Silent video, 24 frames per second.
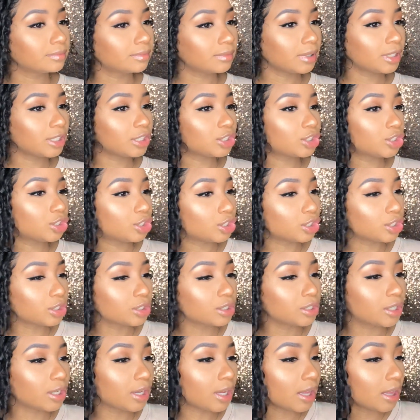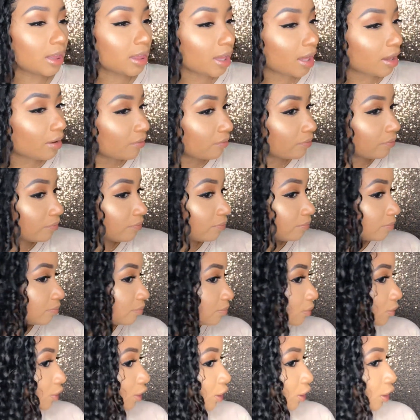I mean, just look at that.
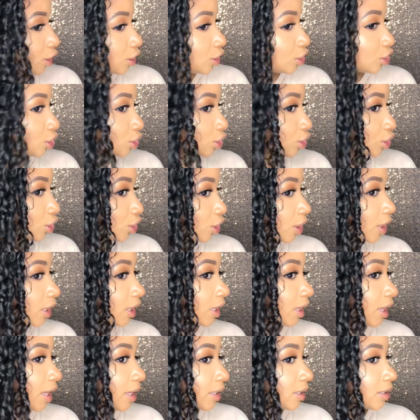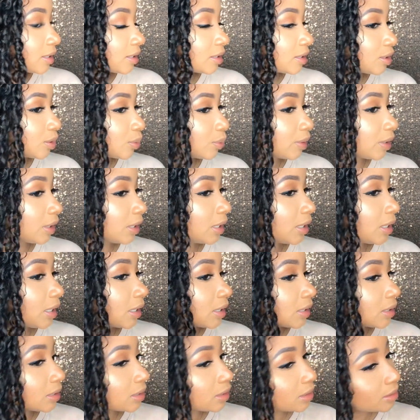Just look at that
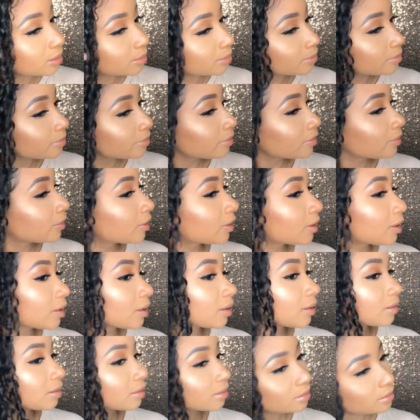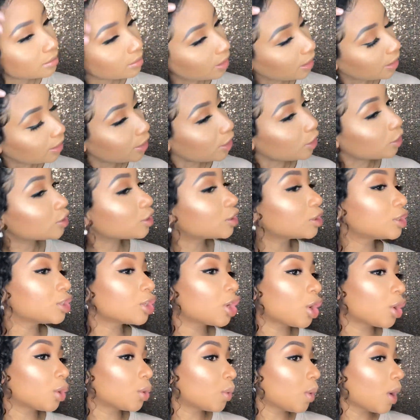silkiness. And they're
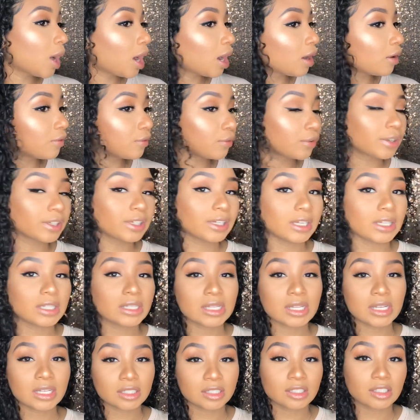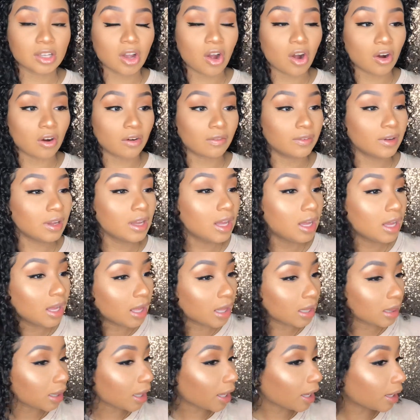so freaking soft.
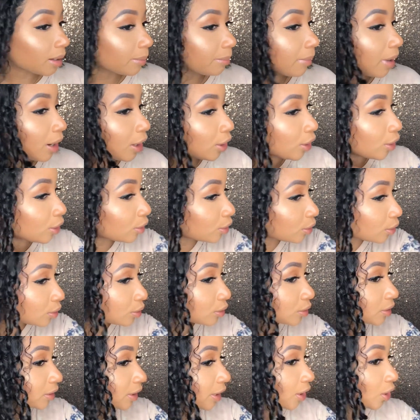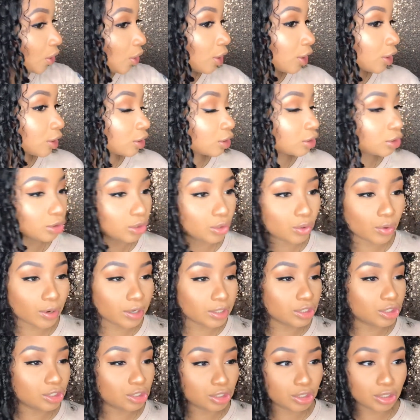Like, my curls, they aren't
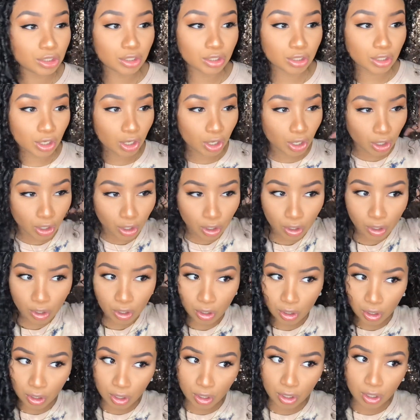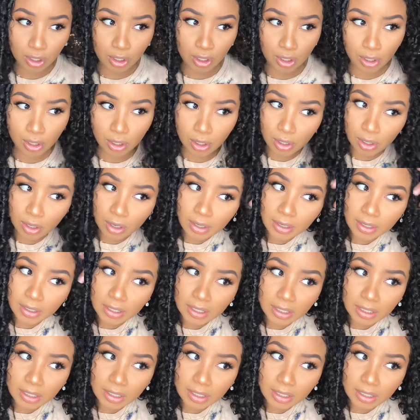crunchy or